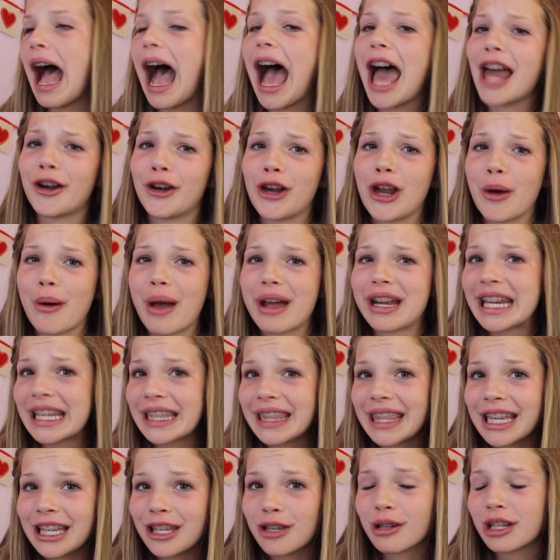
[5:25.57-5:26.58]
I don't know,
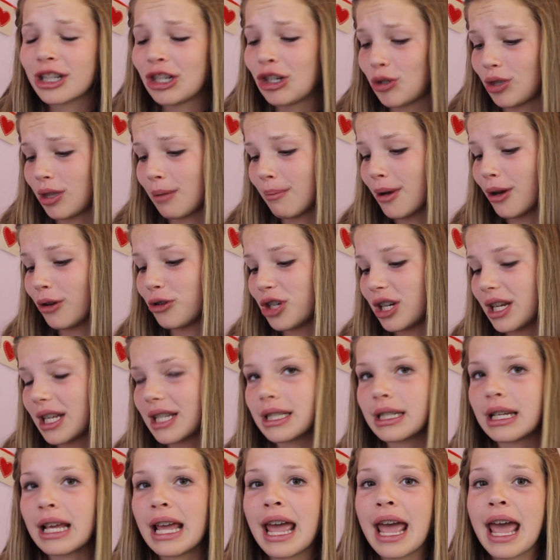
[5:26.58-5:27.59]
anything you can use with
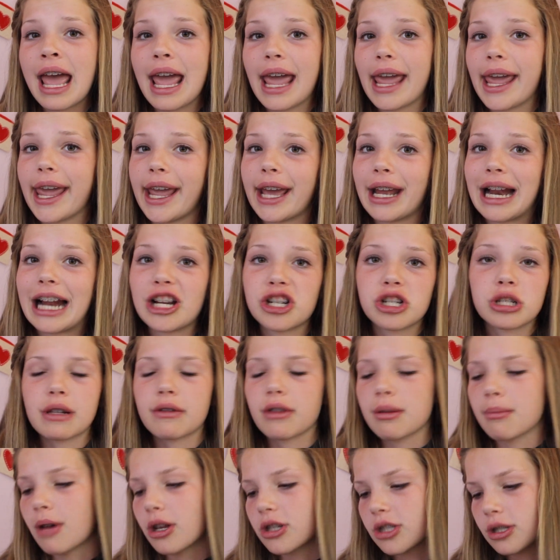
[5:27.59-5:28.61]
emojis. And I just
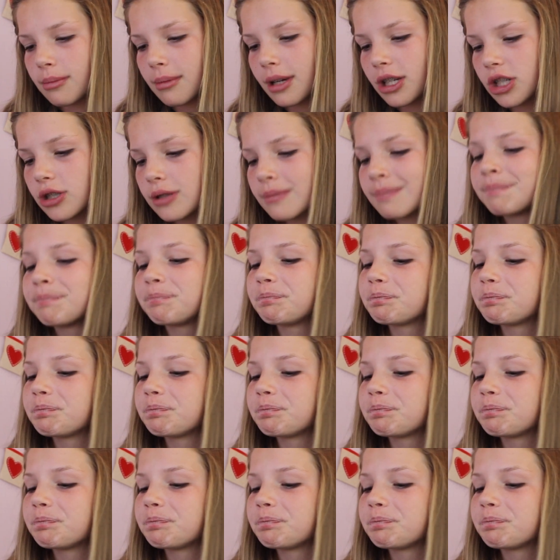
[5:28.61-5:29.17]
love them all so much.